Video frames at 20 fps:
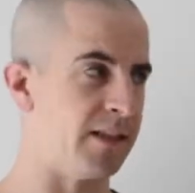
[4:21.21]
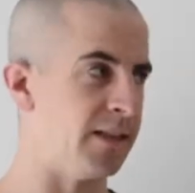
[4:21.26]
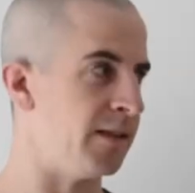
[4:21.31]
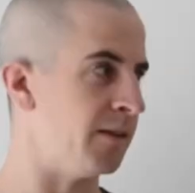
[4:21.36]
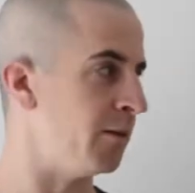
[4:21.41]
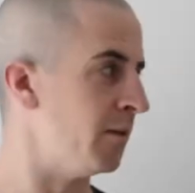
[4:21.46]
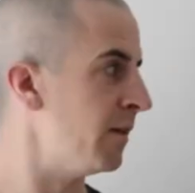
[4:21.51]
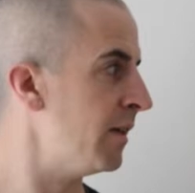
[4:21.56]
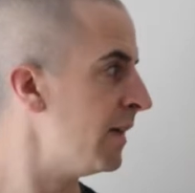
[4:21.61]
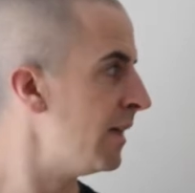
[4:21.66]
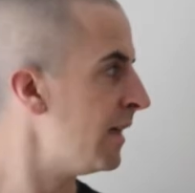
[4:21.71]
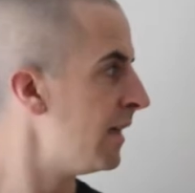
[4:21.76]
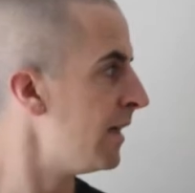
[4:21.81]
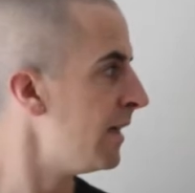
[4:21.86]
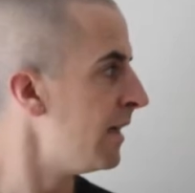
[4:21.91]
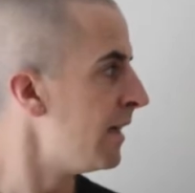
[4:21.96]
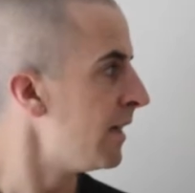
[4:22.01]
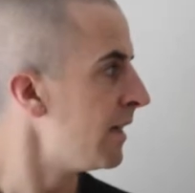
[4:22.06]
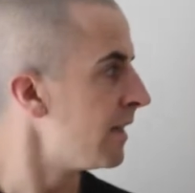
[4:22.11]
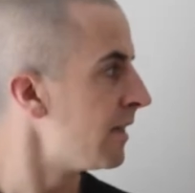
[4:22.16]
now.
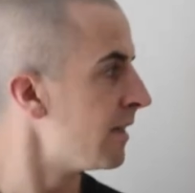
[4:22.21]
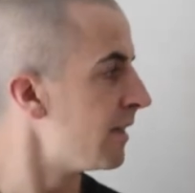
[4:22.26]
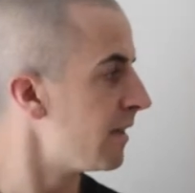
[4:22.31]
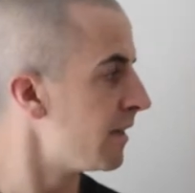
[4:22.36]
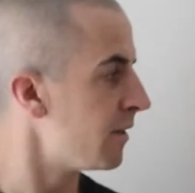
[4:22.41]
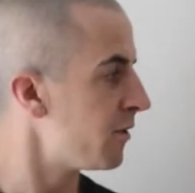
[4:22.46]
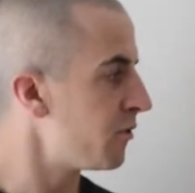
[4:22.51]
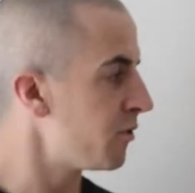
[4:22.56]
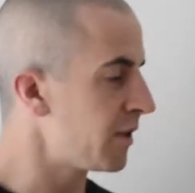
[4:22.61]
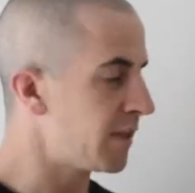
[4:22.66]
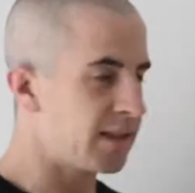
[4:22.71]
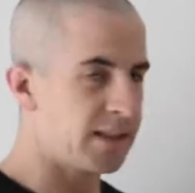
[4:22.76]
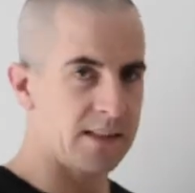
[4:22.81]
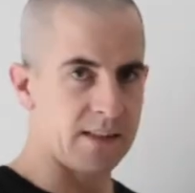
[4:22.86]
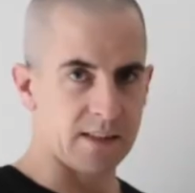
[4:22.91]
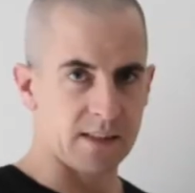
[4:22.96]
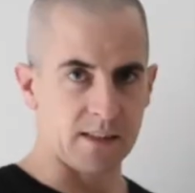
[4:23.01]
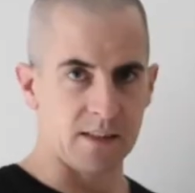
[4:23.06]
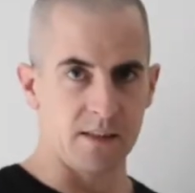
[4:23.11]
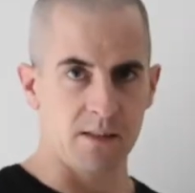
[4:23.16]
The trick
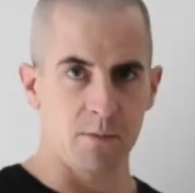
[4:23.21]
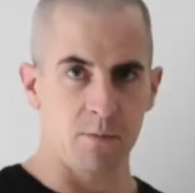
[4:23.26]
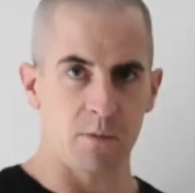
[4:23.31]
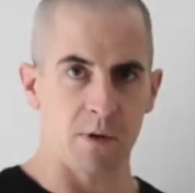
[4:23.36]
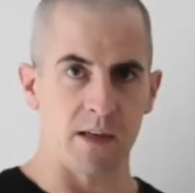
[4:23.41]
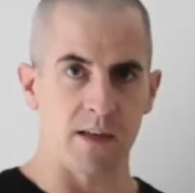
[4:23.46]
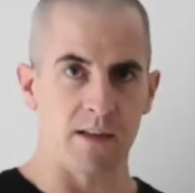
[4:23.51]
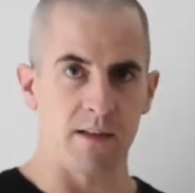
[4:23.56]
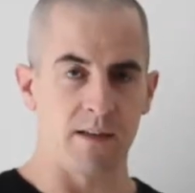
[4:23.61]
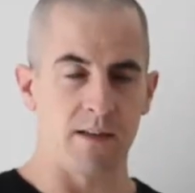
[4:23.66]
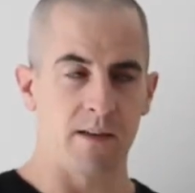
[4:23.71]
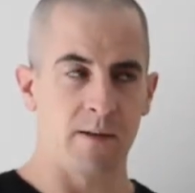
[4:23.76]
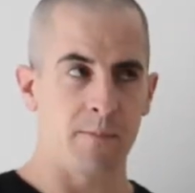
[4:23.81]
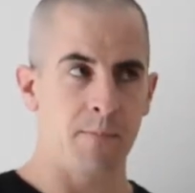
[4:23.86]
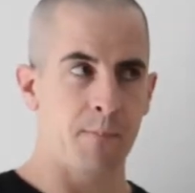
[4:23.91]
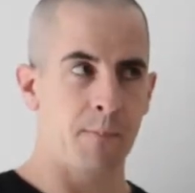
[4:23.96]
is when